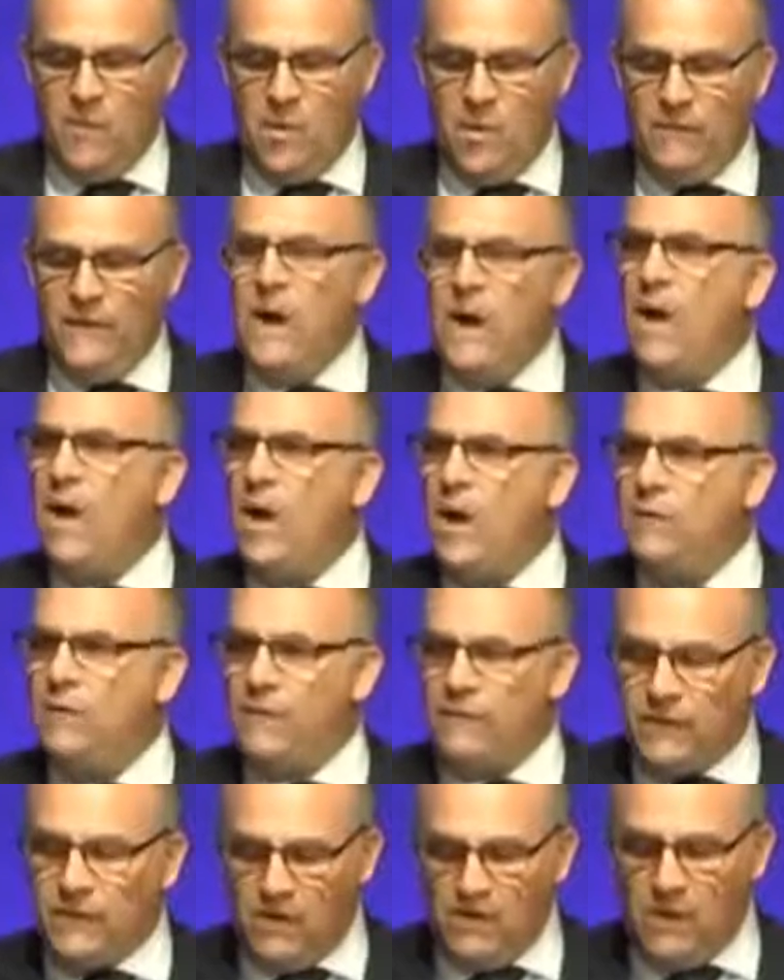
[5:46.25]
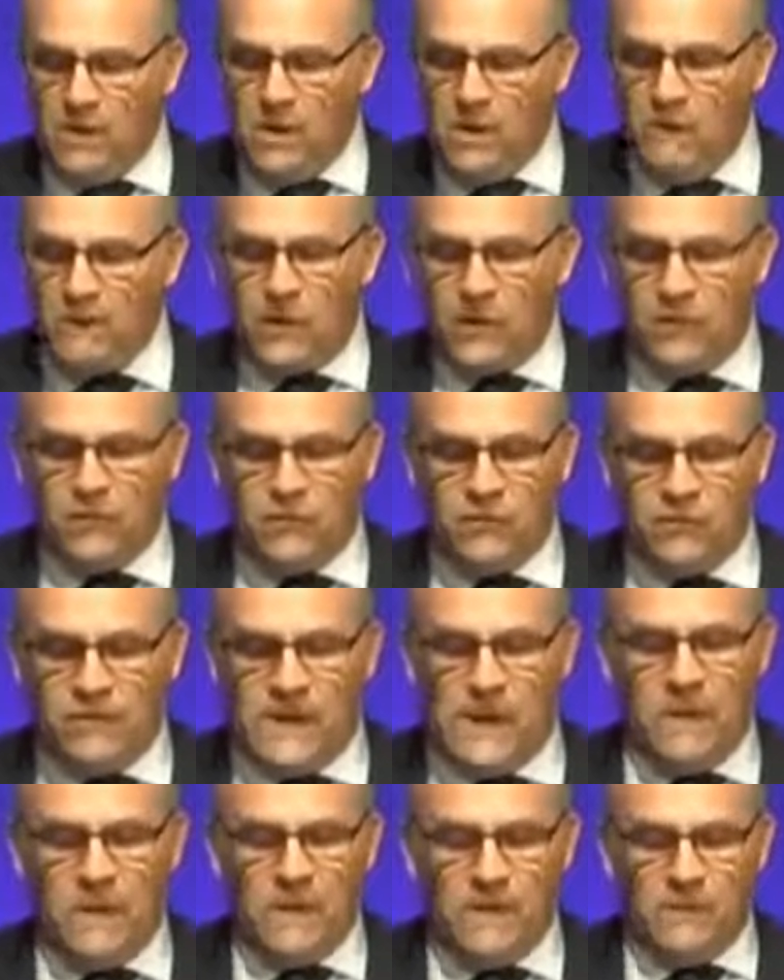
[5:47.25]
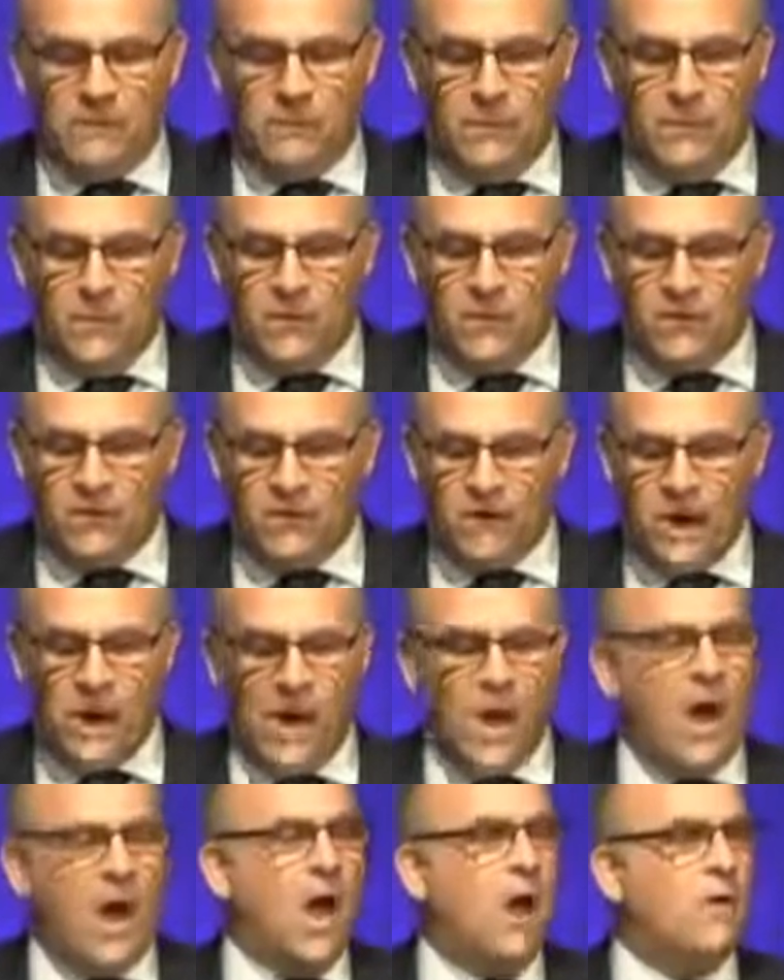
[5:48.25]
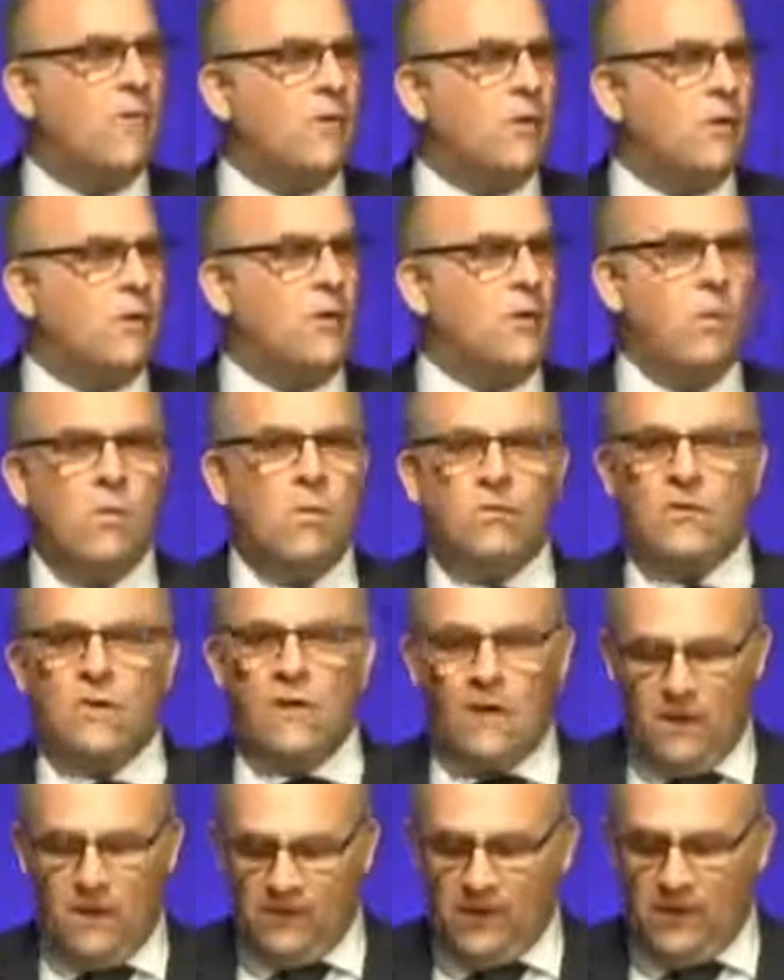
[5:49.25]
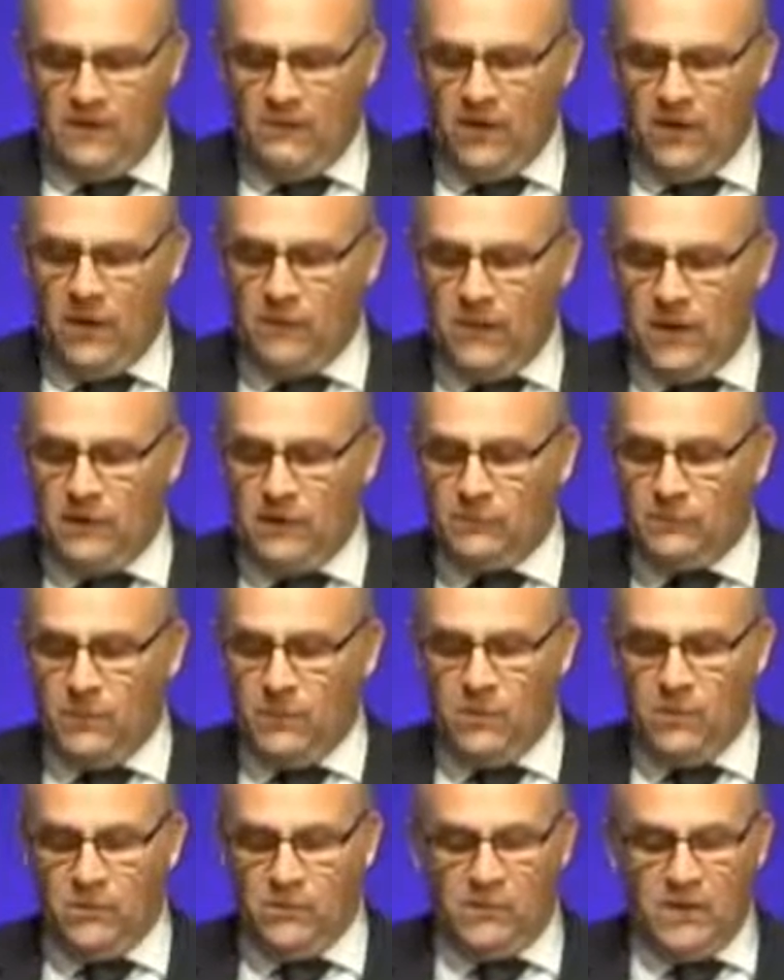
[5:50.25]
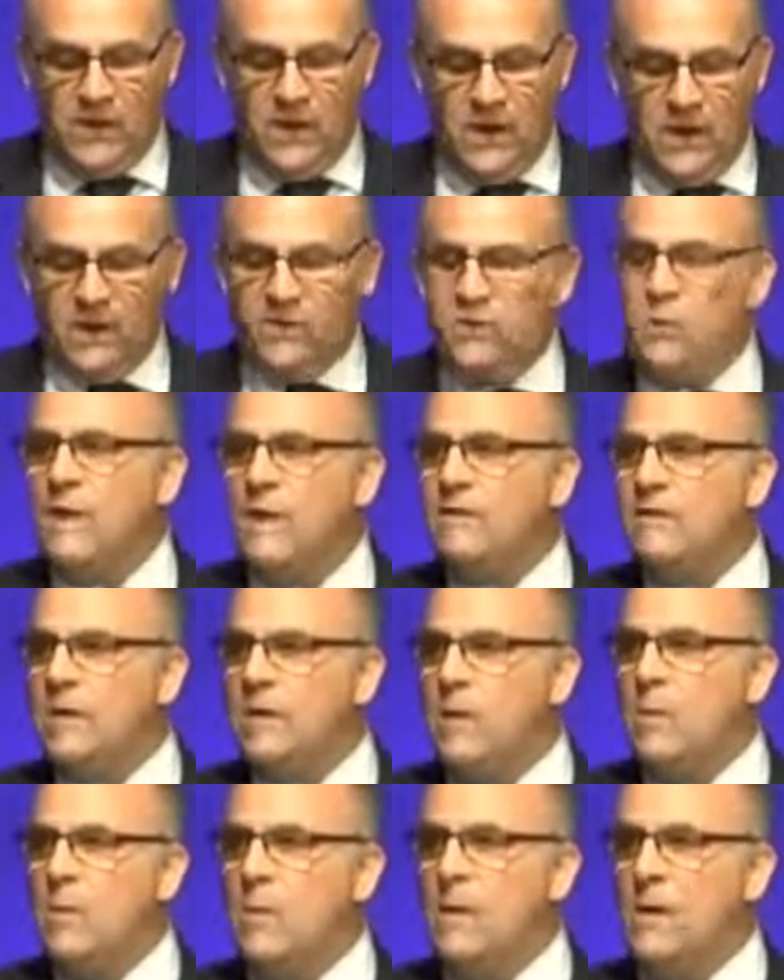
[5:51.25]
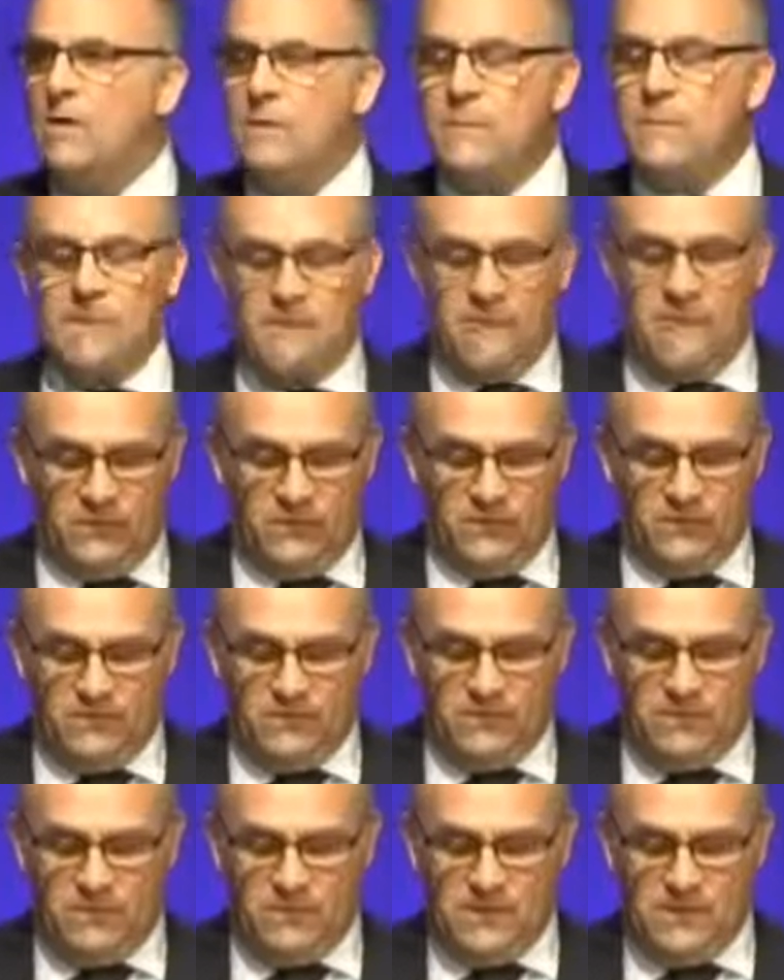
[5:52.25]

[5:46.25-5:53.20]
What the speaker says: More than half of Commonwealth countries now export over a quarter of their total exports to other Commonwealth members.